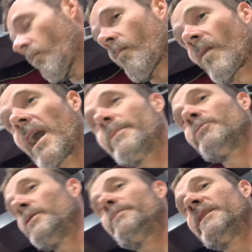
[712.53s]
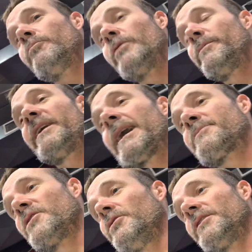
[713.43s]
I mean, we'd be
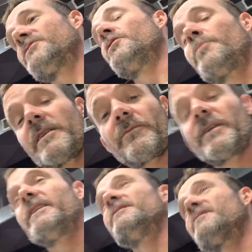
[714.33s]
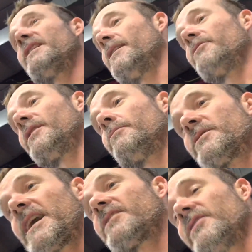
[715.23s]
absolutely stupid if we didn't say everything was
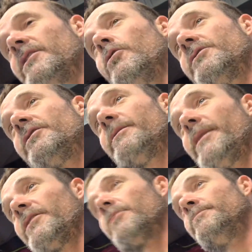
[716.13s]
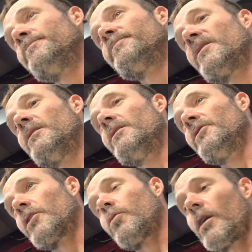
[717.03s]
actually going to get better. The
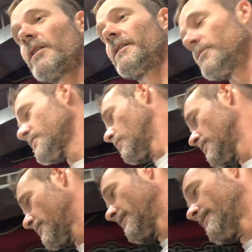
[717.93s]
quality was going to get